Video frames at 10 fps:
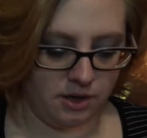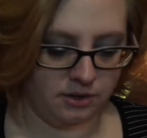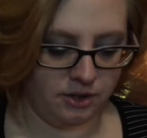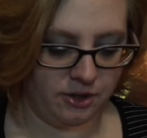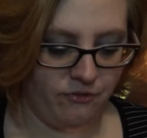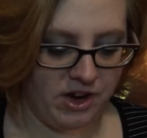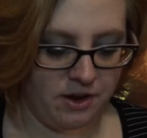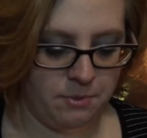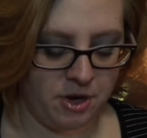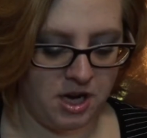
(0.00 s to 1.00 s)
look
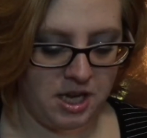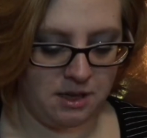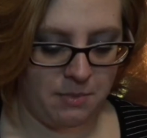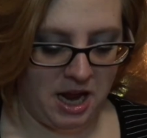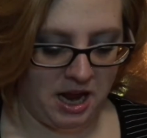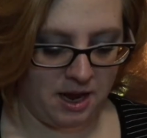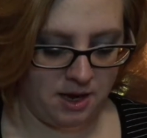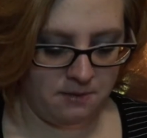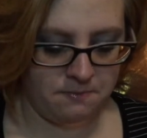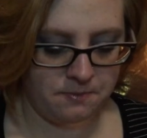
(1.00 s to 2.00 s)
very pretty in the
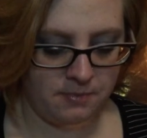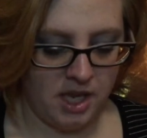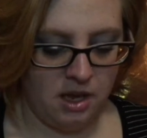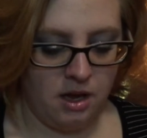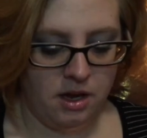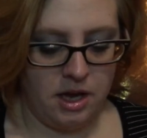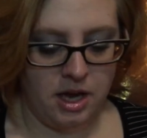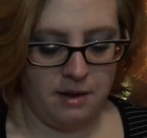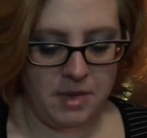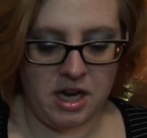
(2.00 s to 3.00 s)
pan.
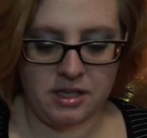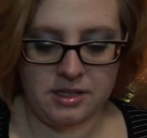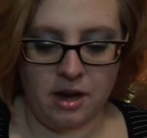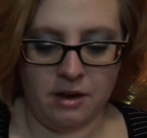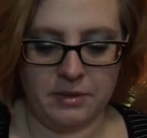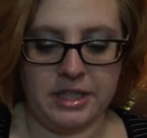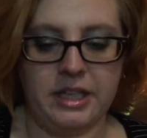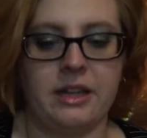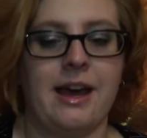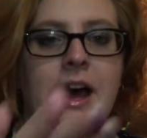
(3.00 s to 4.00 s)
And it's not
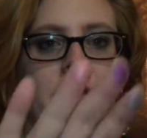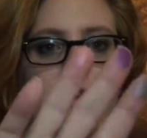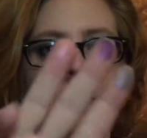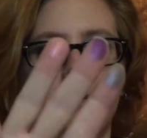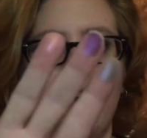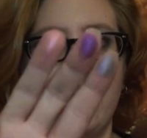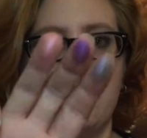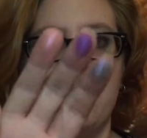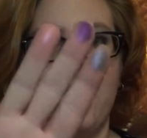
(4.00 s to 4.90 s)
really that they're like